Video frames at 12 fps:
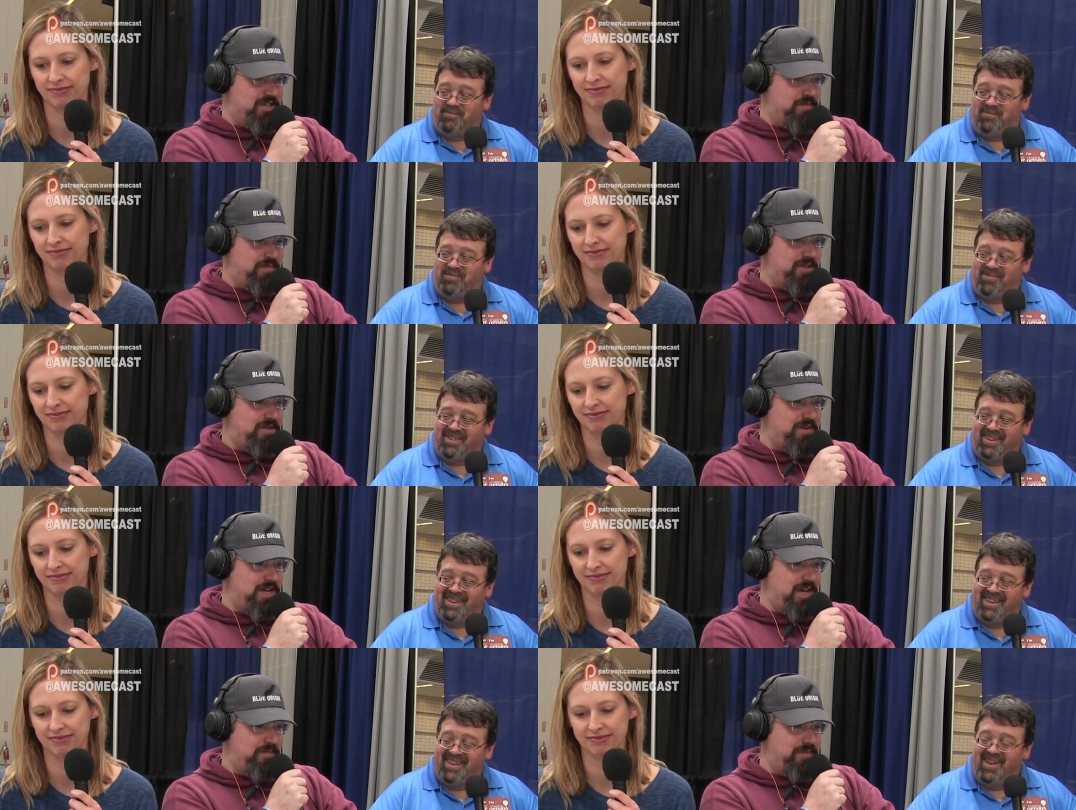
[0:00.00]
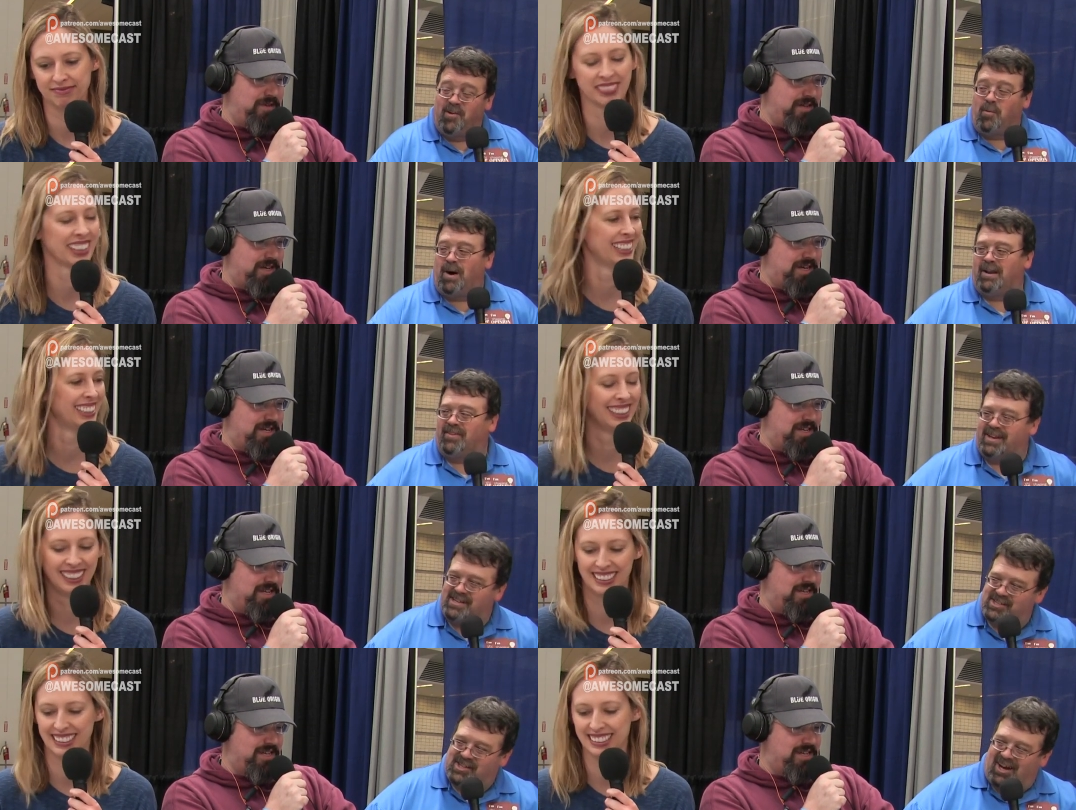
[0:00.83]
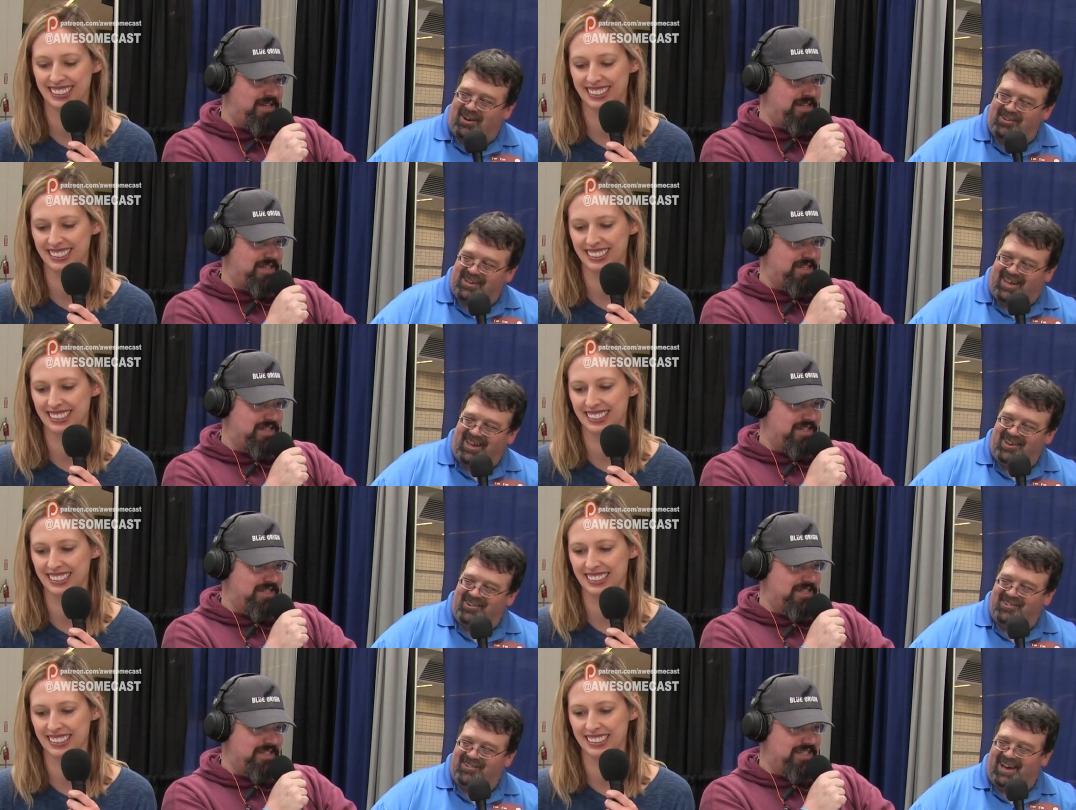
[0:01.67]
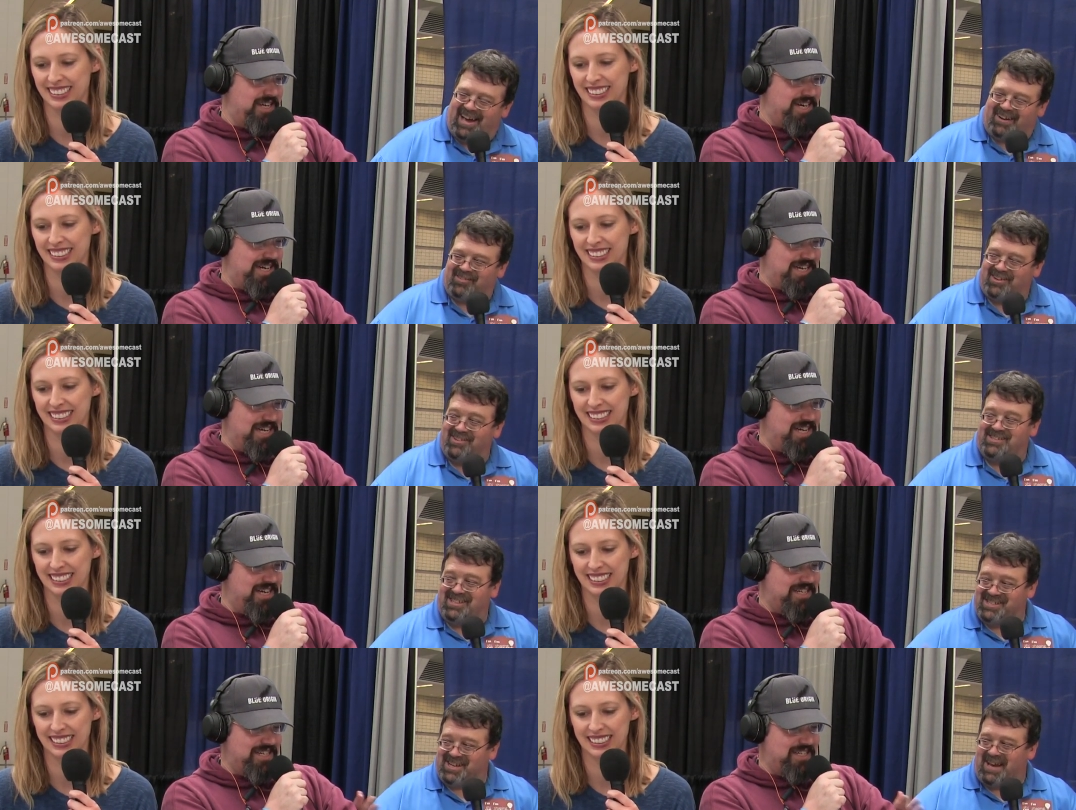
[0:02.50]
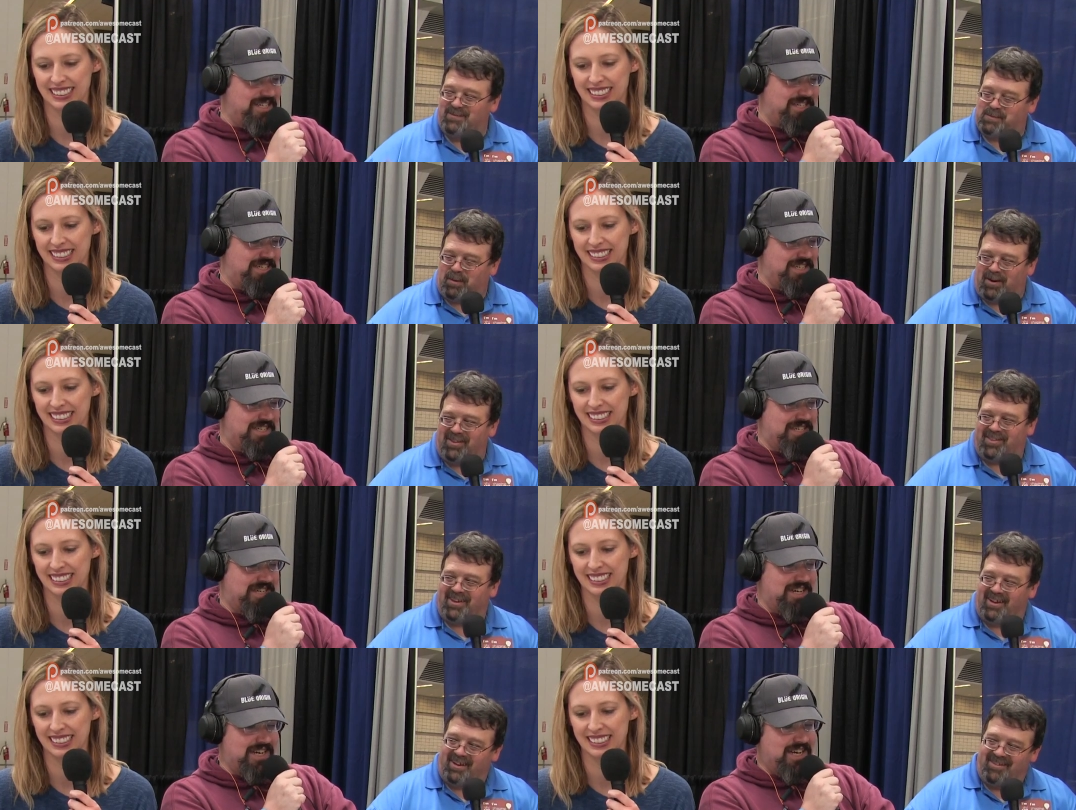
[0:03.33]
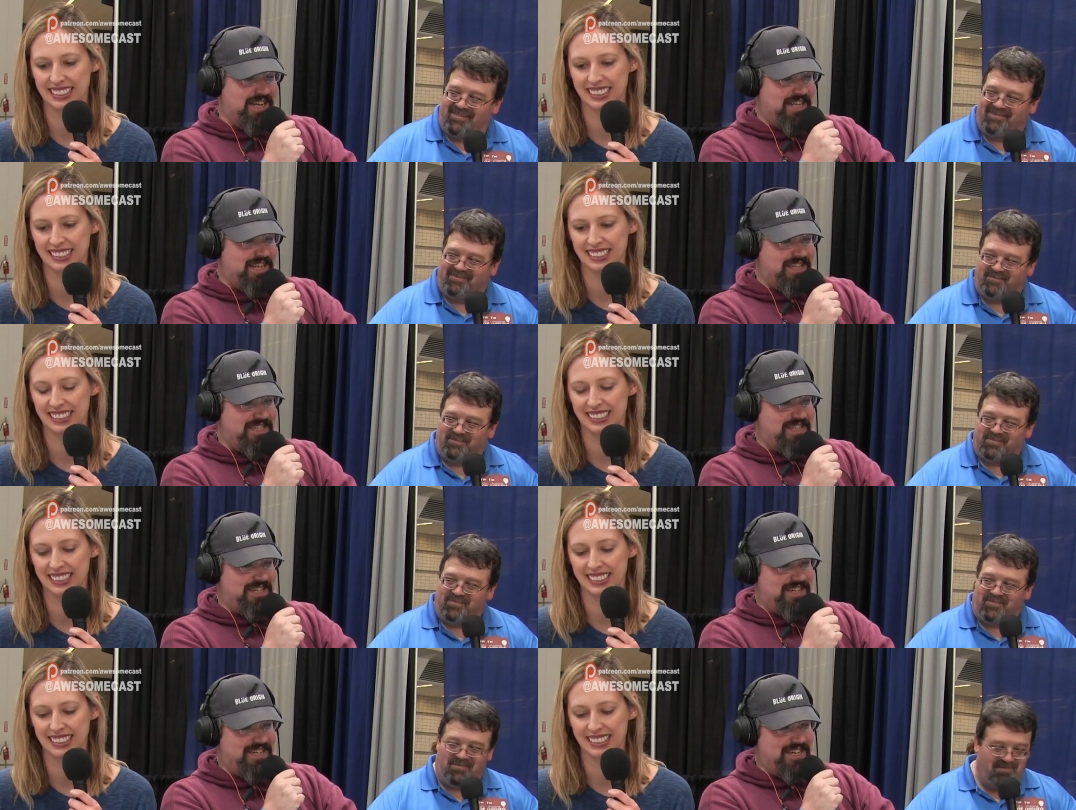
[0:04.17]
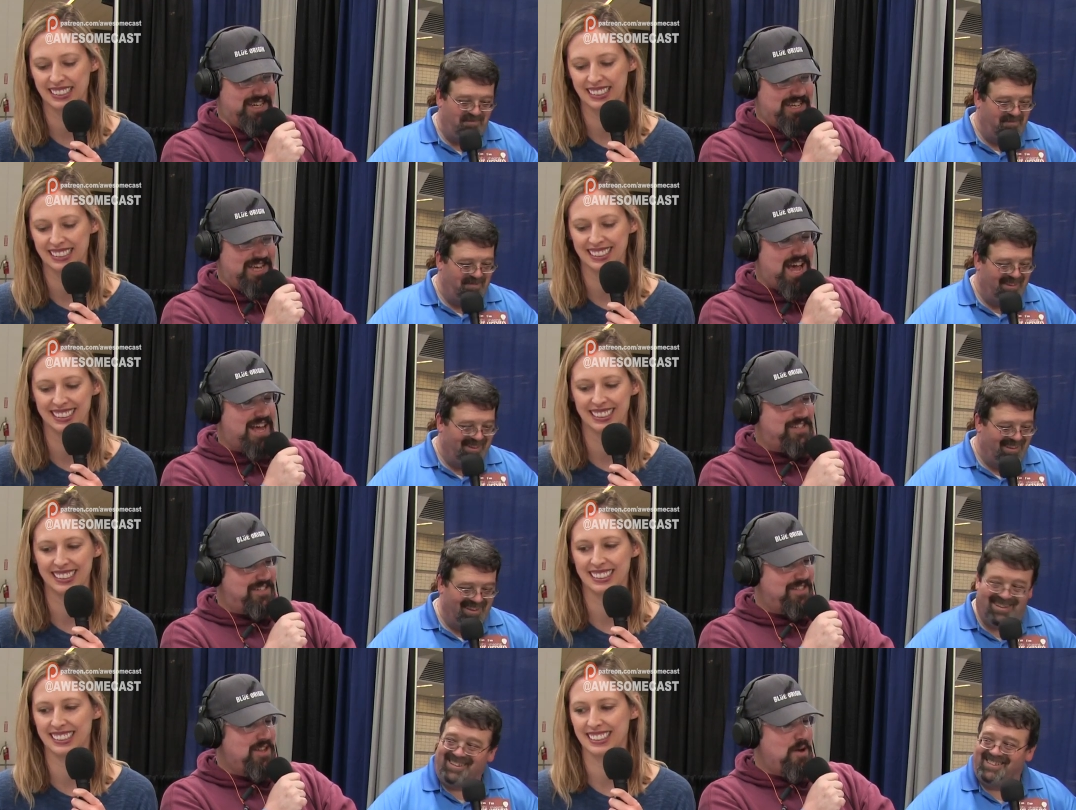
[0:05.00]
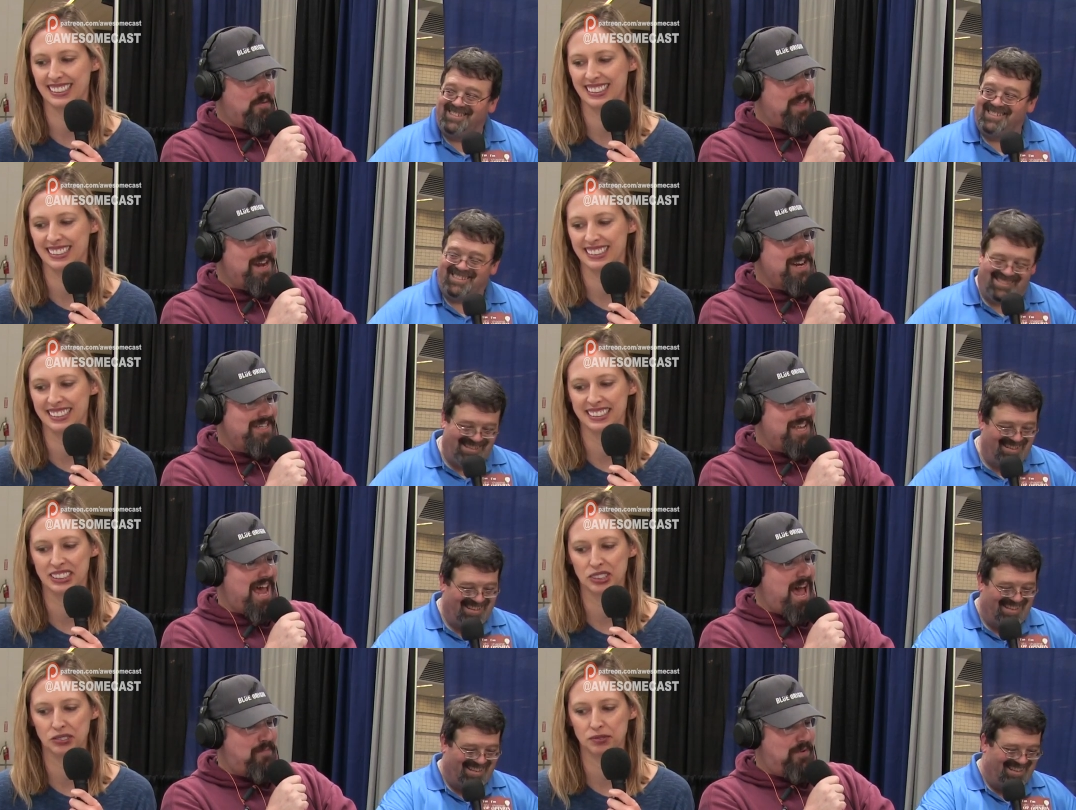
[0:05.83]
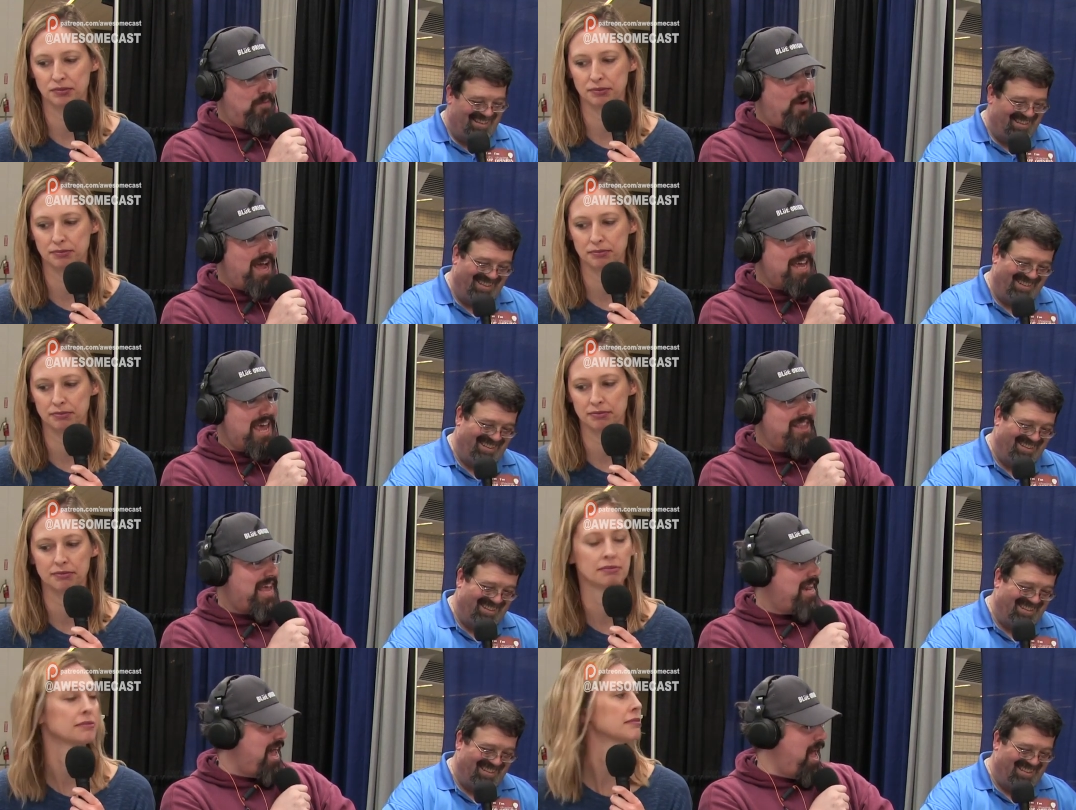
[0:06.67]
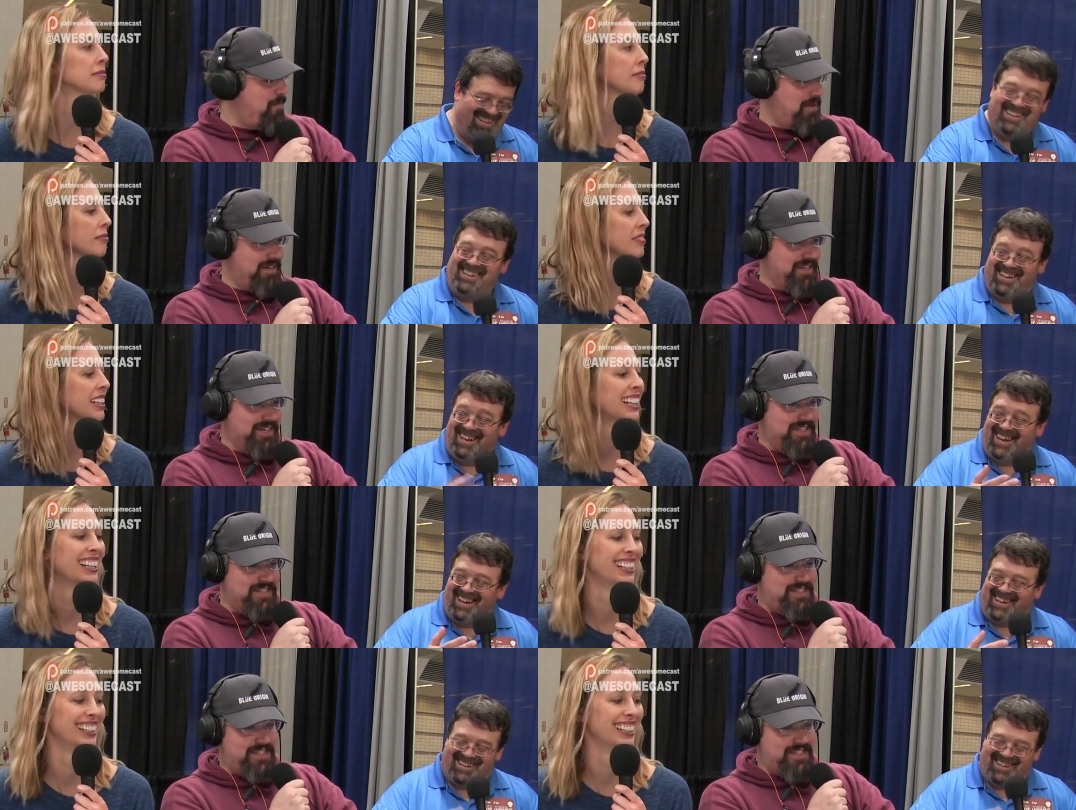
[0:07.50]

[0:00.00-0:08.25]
Speaker 1: Some Q name. Why don't they just call it Q after the James Bond thing? Listen, yes,
Speaker 2: no, that needs to happen. Why can't that happen?
Speaker 1: Yeah.